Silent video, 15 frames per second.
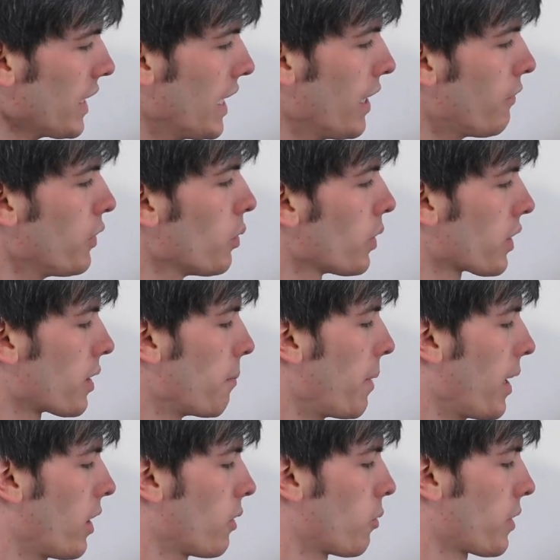If you were to
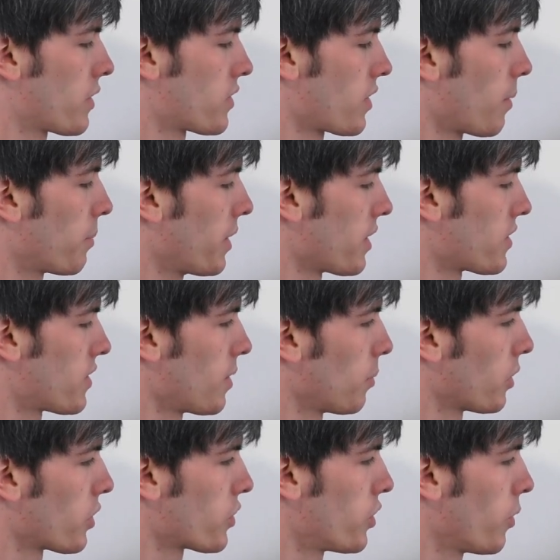compare it with something
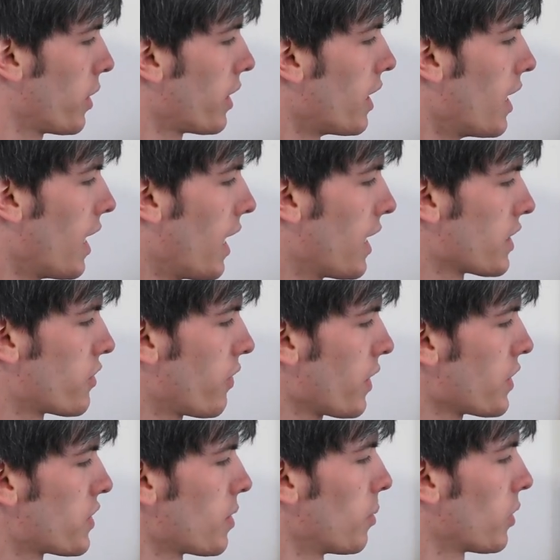similar to it, it's
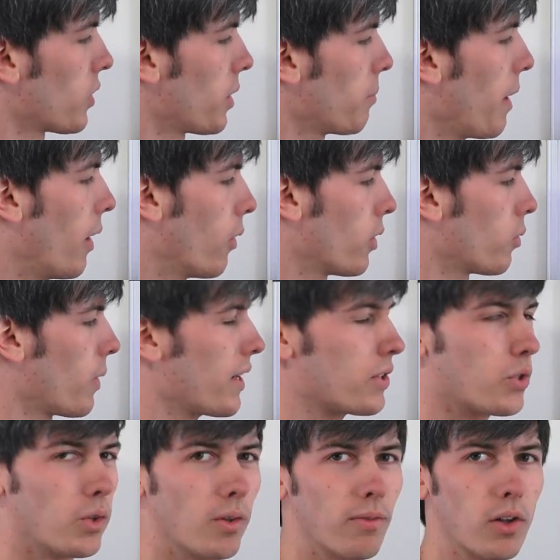very similar in power and weight
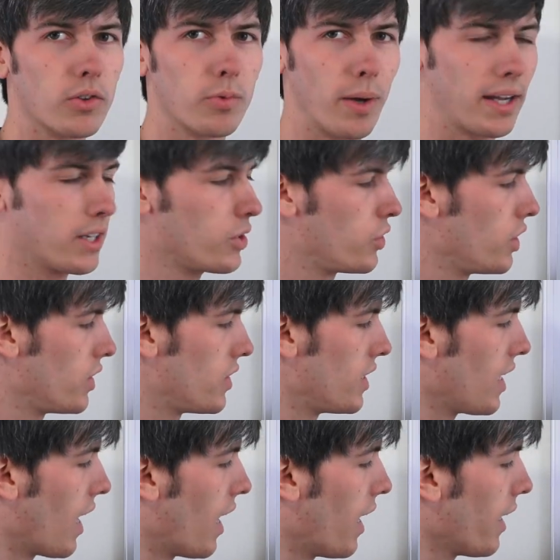to the Volkswagen
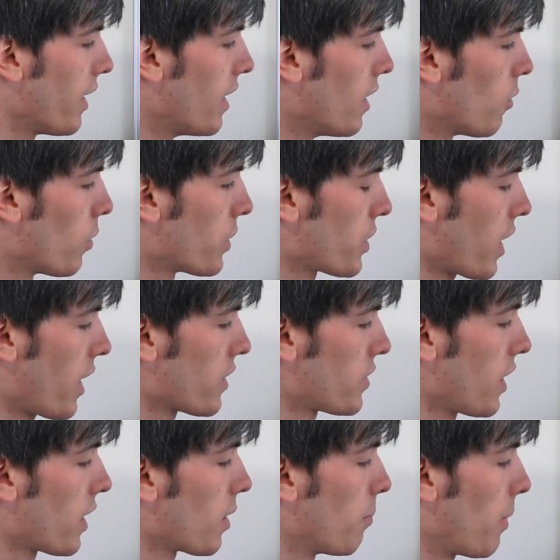GTI, which has
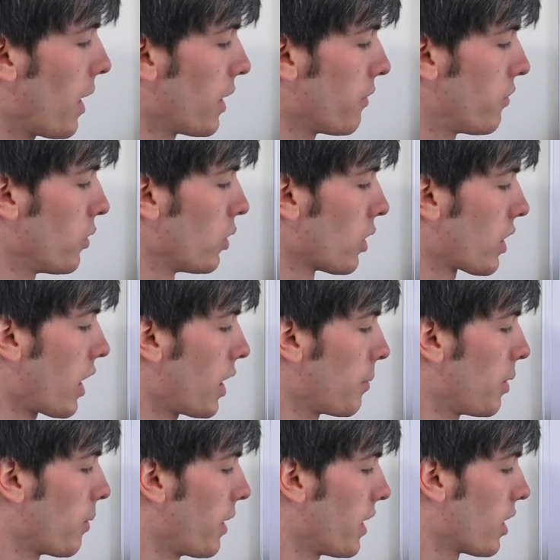a combined fuel
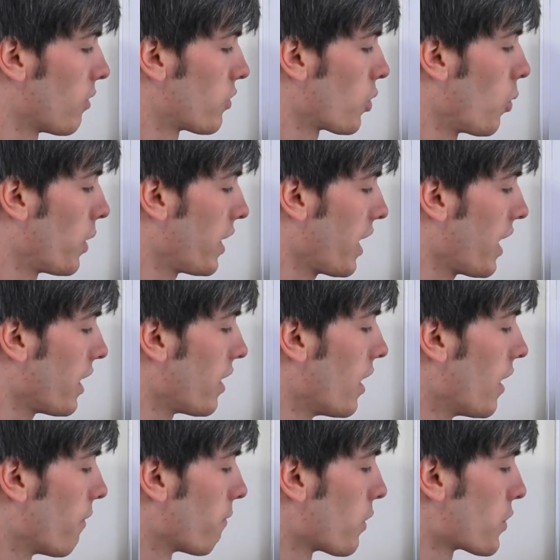economy rating of 28
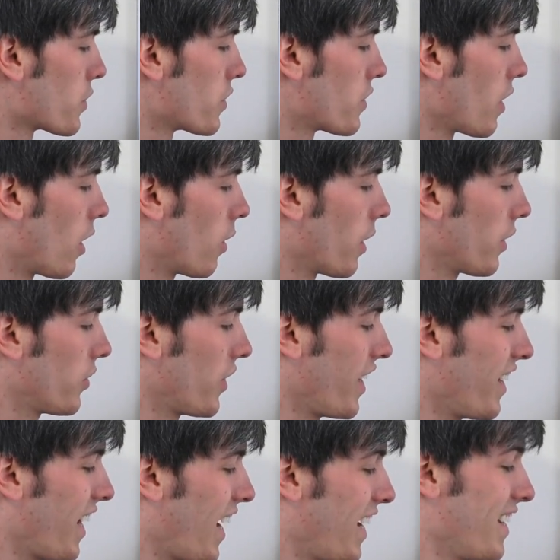versus the
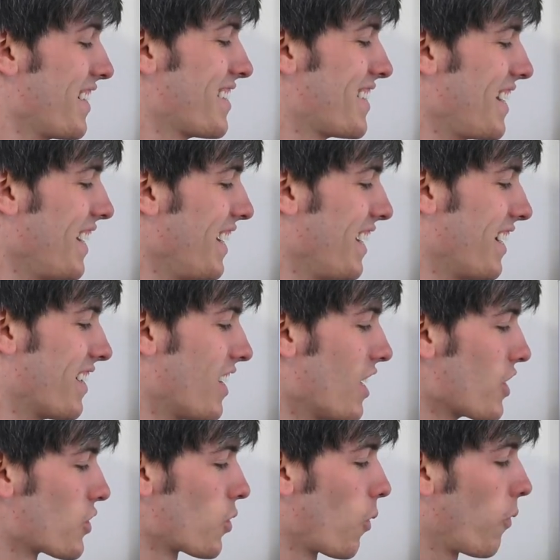RX-8 18.
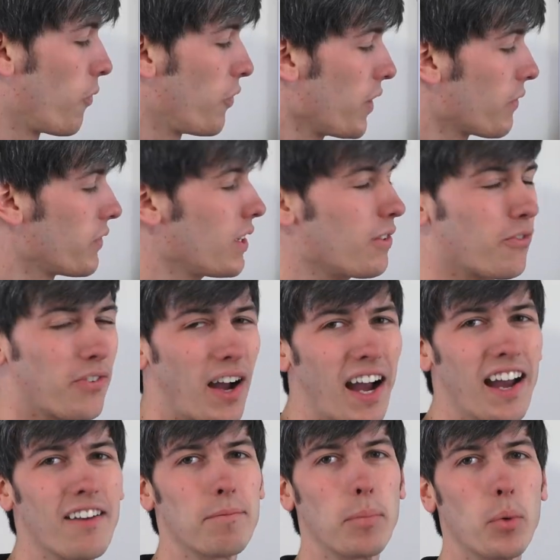So
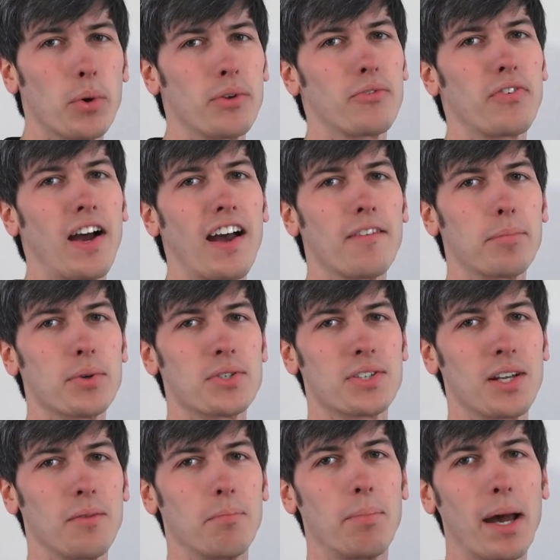
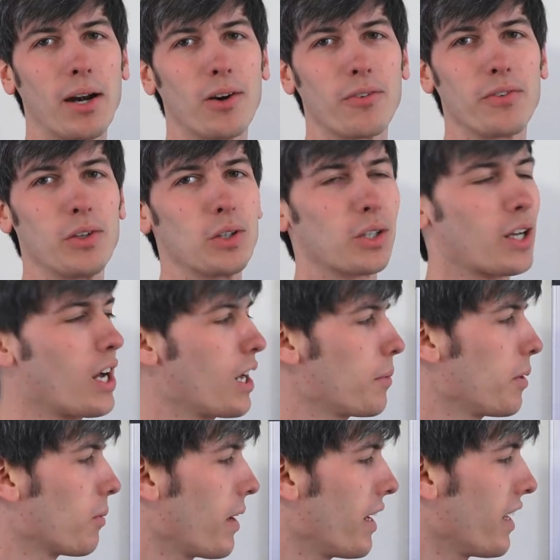55.5% better fuel
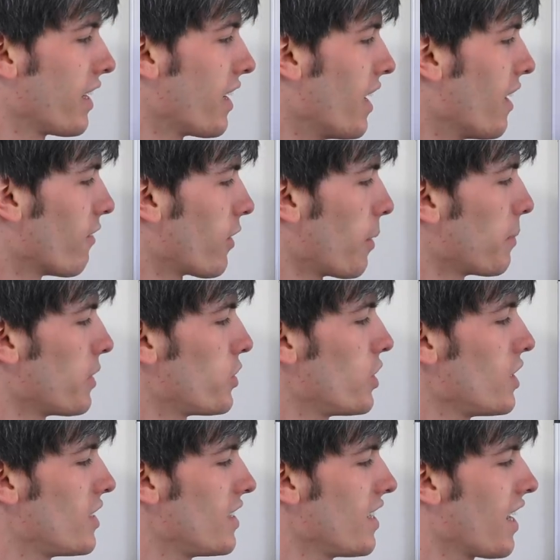economy rating from the
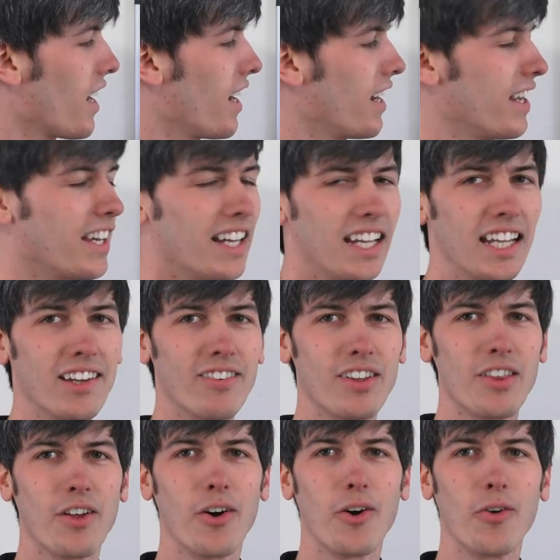GTI,
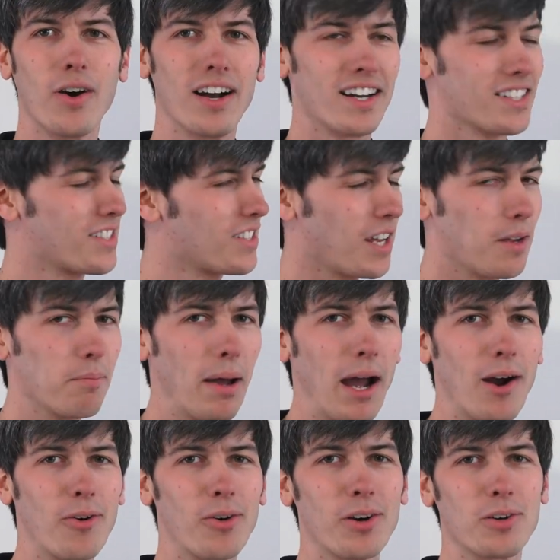even though same
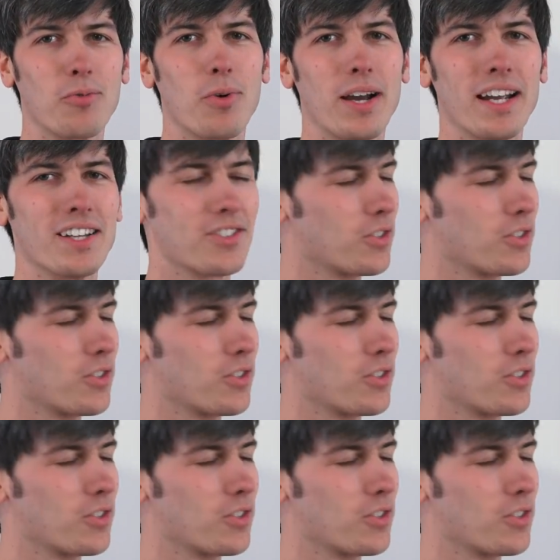power and weight.